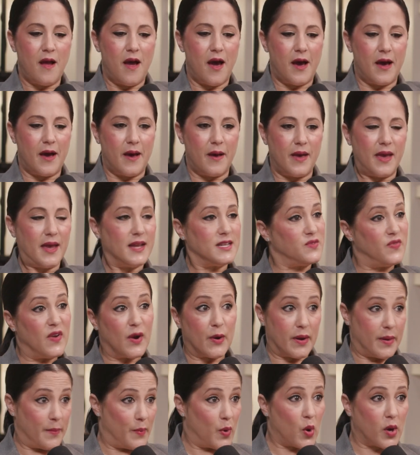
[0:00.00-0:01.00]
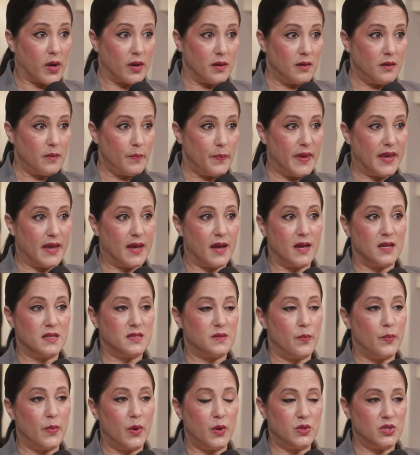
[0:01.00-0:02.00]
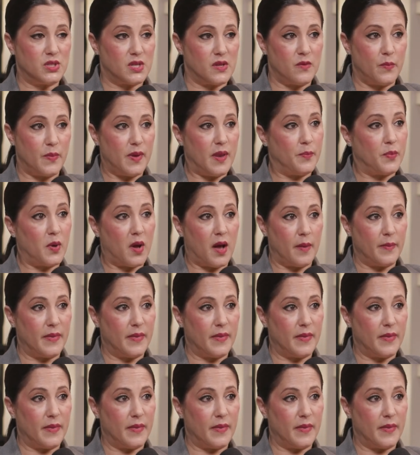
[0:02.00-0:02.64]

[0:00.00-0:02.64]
It's very important because most of the people